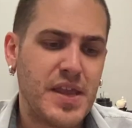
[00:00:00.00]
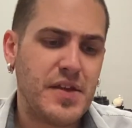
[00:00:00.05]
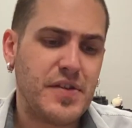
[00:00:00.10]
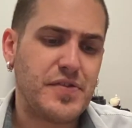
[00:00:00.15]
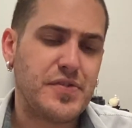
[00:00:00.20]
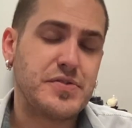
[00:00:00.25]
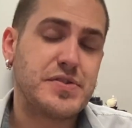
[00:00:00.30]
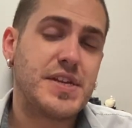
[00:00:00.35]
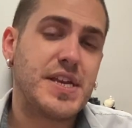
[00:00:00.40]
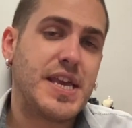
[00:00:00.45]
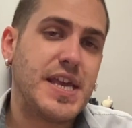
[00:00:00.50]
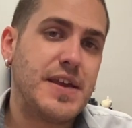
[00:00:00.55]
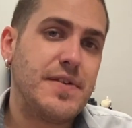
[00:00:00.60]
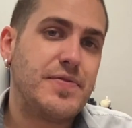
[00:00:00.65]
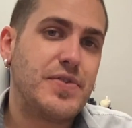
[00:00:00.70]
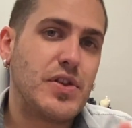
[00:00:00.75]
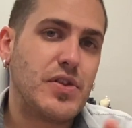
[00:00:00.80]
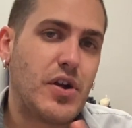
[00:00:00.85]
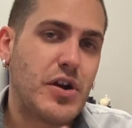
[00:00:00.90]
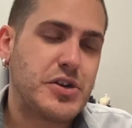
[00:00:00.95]
So to
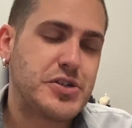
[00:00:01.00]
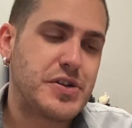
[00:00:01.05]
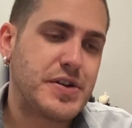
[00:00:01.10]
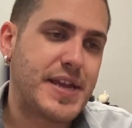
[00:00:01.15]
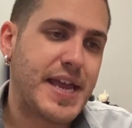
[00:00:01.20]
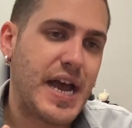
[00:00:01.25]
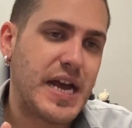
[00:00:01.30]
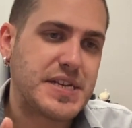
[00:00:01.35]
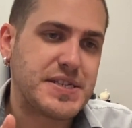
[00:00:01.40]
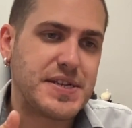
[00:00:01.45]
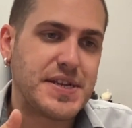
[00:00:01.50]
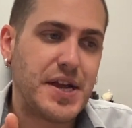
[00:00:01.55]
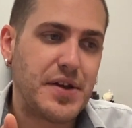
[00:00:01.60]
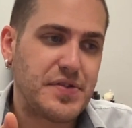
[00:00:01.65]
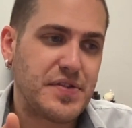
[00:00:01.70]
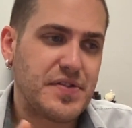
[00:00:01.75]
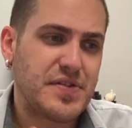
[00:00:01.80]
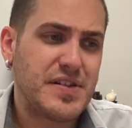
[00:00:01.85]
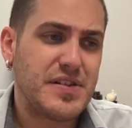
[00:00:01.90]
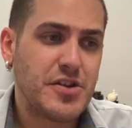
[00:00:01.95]
give the larger casting
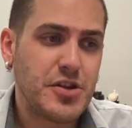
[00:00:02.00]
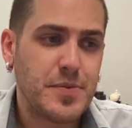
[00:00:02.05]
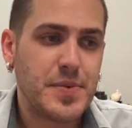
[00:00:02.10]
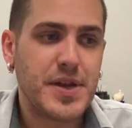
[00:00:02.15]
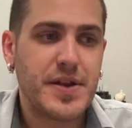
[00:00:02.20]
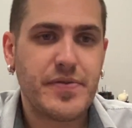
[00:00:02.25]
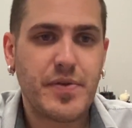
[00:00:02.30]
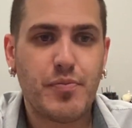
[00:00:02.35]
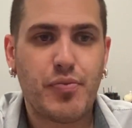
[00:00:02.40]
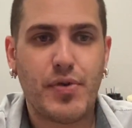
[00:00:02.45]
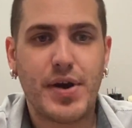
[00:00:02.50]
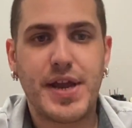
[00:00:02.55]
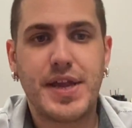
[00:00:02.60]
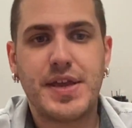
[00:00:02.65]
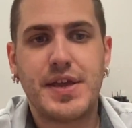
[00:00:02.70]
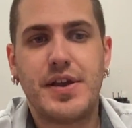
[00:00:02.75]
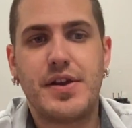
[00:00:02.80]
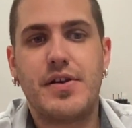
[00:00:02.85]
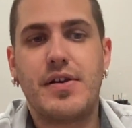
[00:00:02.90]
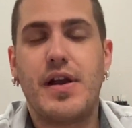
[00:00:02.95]
houses a little bit of a break
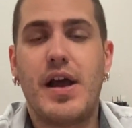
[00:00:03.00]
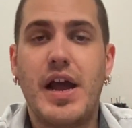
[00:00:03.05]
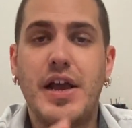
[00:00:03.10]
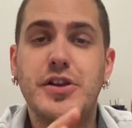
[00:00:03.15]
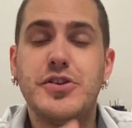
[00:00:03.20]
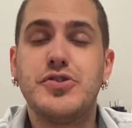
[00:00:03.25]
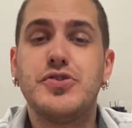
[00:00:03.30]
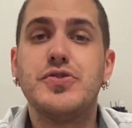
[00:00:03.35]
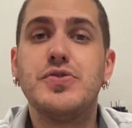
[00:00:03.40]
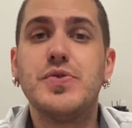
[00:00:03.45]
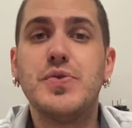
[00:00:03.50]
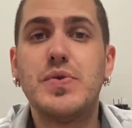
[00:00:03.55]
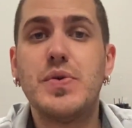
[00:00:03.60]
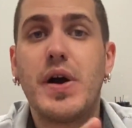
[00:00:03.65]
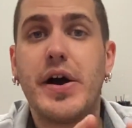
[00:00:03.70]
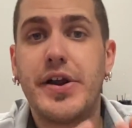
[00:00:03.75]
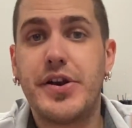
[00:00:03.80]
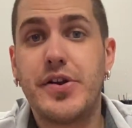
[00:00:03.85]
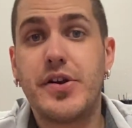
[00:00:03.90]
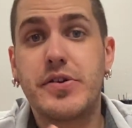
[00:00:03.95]
here, I do
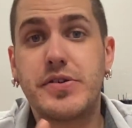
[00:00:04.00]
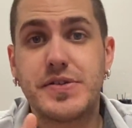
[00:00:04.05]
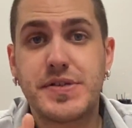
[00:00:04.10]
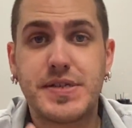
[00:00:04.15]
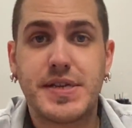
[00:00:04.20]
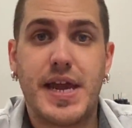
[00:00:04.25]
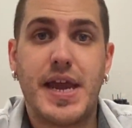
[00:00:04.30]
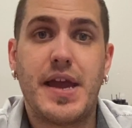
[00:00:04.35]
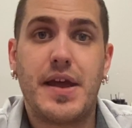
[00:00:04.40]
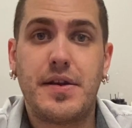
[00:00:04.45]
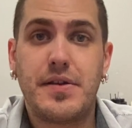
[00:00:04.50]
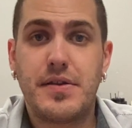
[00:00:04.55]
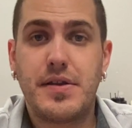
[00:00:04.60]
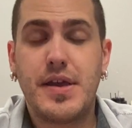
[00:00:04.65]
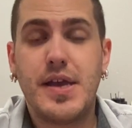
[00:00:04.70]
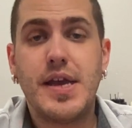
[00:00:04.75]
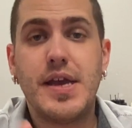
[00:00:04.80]
understand.